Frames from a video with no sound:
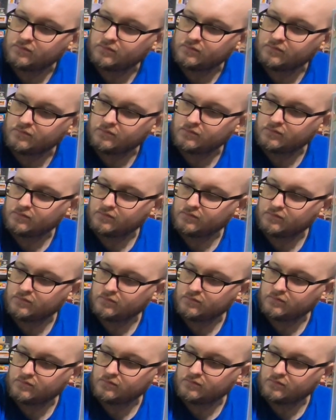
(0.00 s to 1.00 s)

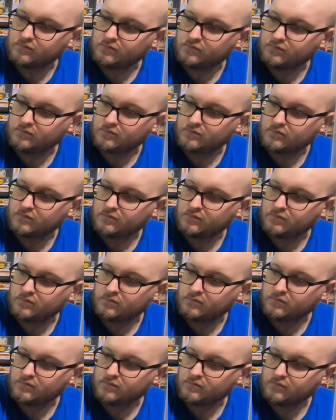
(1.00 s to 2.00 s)

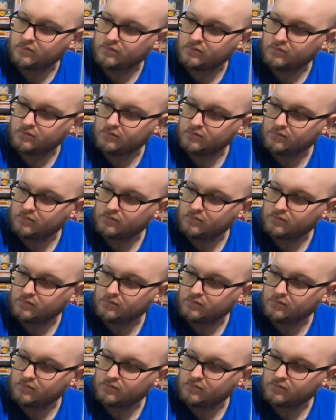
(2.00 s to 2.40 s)
No words are spoken by the person on screen.